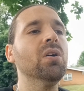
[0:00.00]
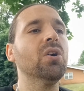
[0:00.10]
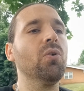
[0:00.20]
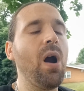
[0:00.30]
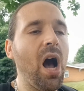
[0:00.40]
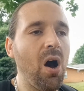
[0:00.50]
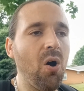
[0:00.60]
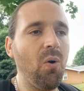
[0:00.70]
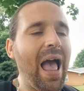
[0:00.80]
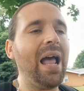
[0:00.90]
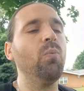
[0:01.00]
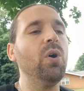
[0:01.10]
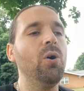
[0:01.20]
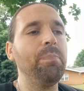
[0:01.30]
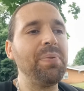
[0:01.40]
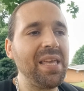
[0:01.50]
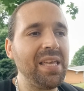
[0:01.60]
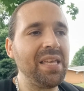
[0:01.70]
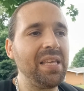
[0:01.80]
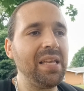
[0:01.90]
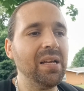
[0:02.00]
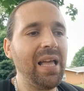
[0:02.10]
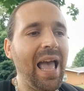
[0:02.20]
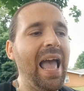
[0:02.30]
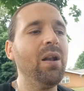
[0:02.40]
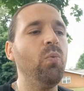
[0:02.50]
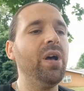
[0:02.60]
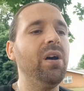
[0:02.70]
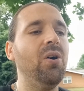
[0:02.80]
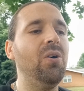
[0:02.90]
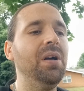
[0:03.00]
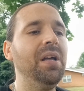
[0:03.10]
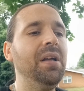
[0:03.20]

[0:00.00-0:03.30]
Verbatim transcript: grow and will be and will